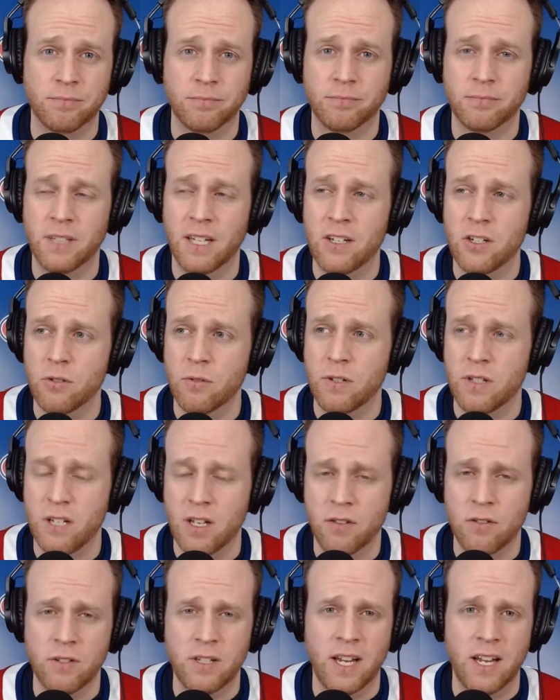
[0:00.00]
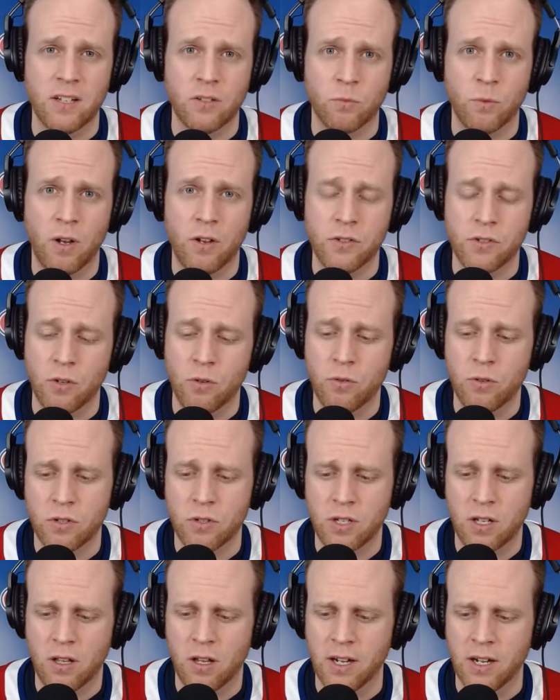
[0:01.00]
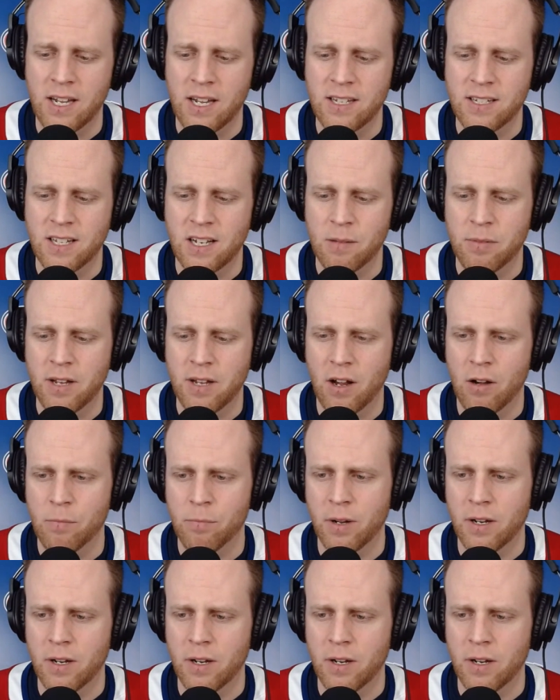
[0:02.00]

injury the other day as well. So who knows how long he's going to be out.